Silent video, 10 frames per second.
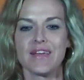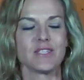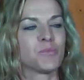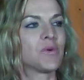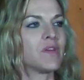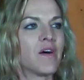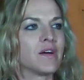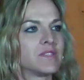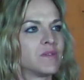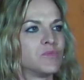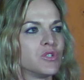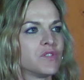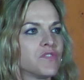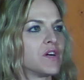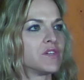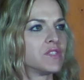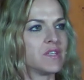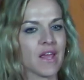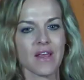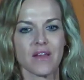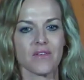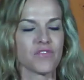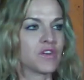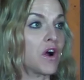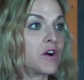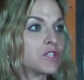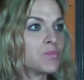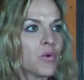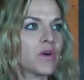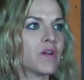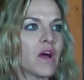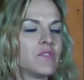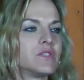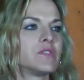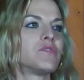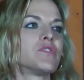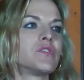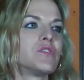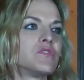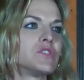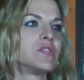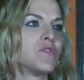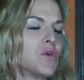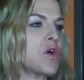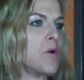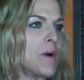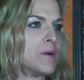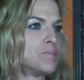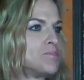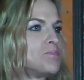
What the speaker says: it's pretty awesome just for our state and for our sport and obviously for the University of Oklahoma.